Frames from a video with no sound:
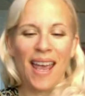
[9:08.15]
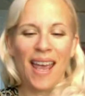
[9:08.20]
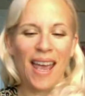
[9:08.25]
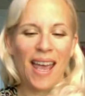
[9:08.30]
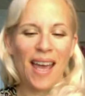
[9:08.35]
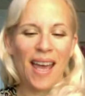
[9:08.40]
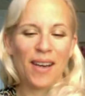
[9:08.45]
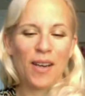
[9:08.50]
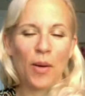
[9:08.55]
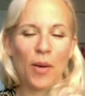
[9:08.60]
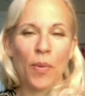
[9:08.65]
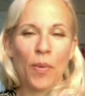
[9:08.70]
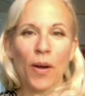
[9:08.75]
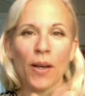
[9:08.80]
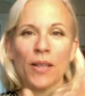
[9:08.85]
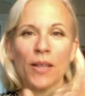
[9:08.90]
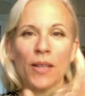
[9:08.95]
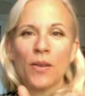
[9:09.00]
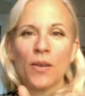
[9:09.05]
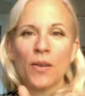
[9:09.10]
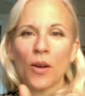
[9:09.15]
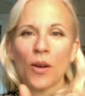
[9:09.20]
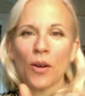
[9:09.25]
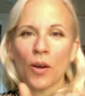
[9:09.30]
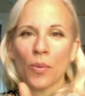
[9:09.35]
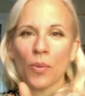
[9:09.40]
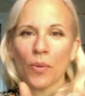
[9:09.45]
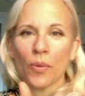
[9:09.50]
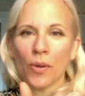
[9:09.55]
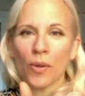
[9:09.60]
and our body's no
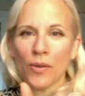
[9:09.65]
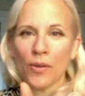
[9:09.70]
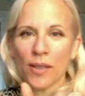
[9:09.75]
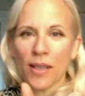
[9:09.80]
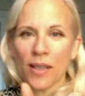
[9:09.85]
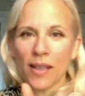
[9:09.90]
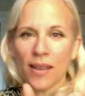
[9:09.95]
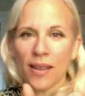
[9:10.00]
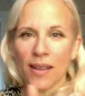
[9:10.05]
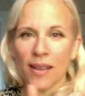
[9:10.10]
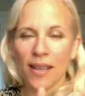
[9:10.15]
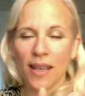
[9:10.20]
longer producing